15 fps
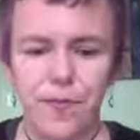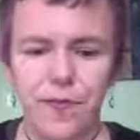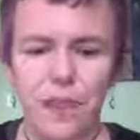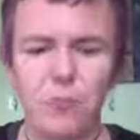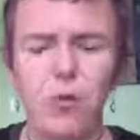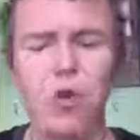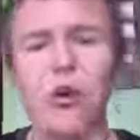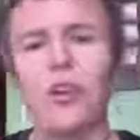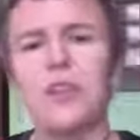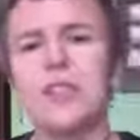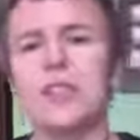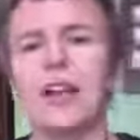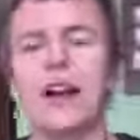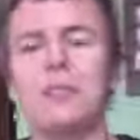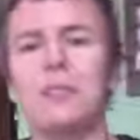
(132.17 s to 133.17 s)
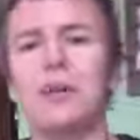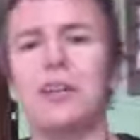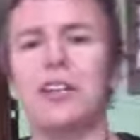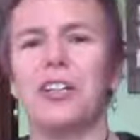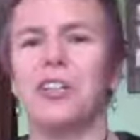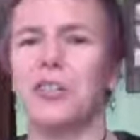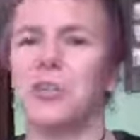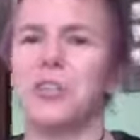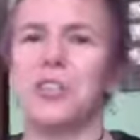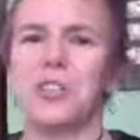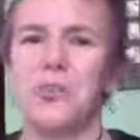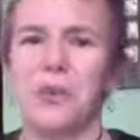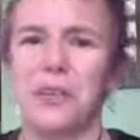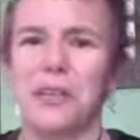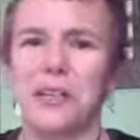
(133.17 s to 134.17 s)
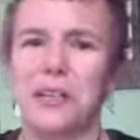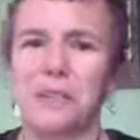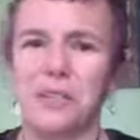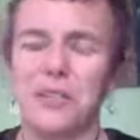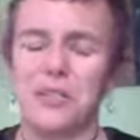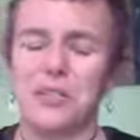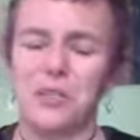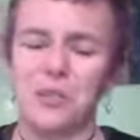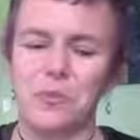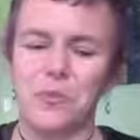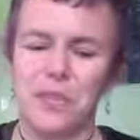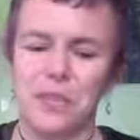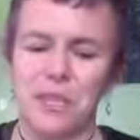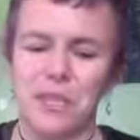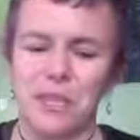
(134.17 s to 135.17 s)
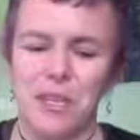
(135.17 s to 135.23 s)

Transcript: more is not better usually when it comes to herbs.